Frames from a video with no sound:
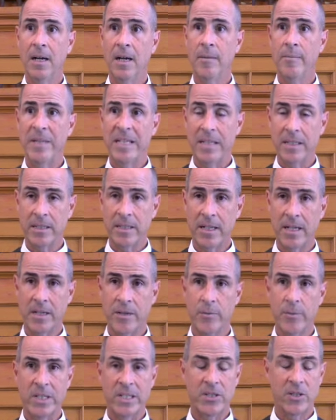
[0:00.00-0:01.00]
It kind
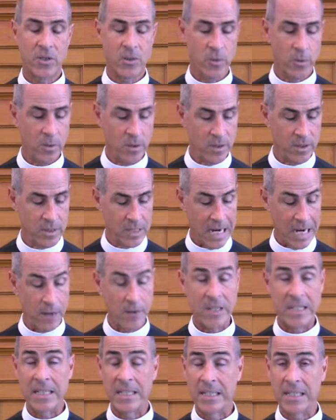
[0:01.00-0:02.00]
of restores our
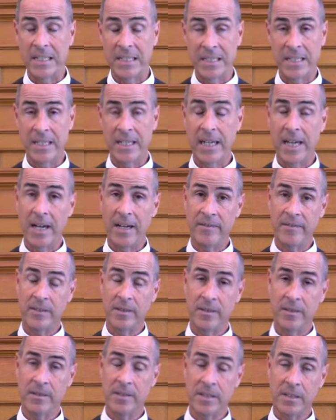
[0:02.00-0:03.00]
dignity
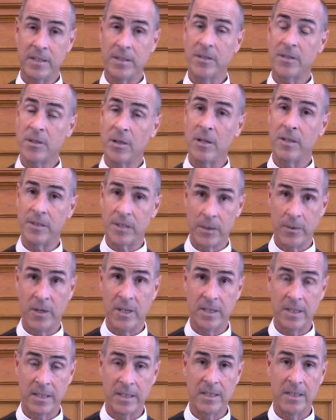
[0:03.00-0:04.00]
after this assault to our
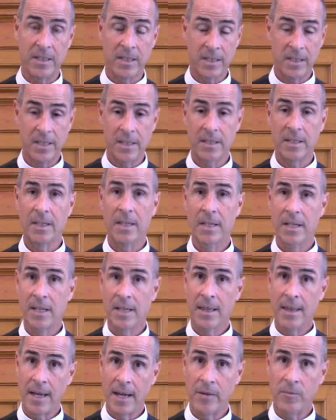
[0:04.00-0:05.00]
dignity
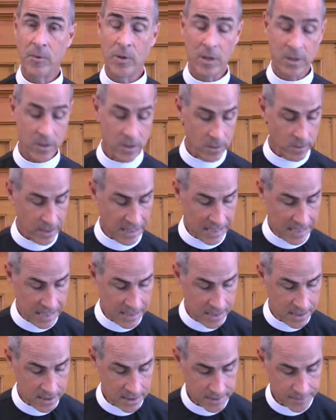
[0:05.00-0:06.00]
that wrongdoing
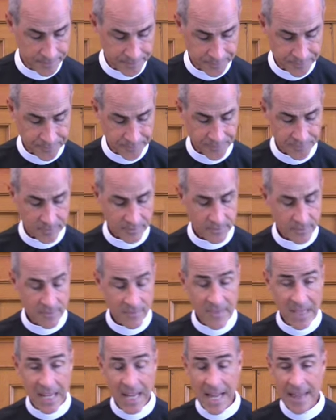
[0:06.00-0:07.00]
is.
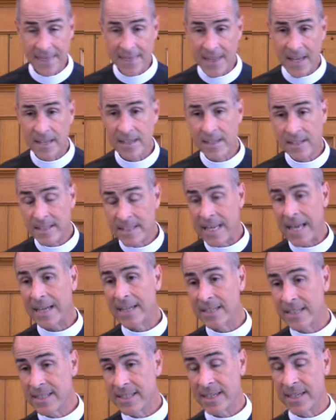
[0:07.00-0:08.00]
And then the
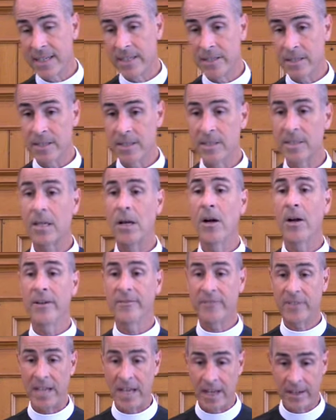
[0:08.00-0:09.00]
second stage is,
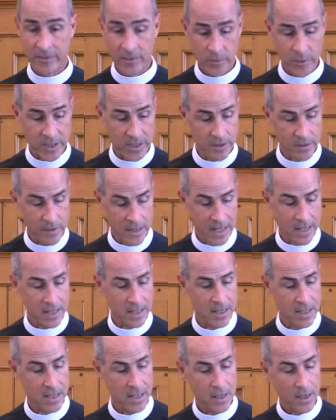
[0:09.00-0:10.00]
after we do
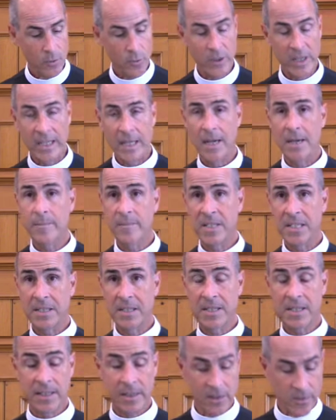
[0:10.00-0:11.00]
that, we come to
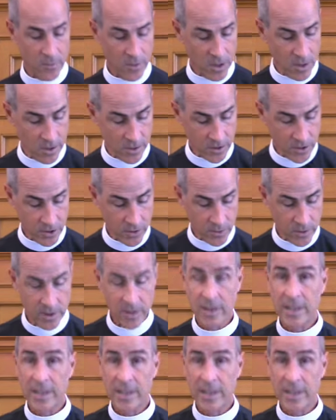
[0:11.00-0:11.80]
see the wrongdoer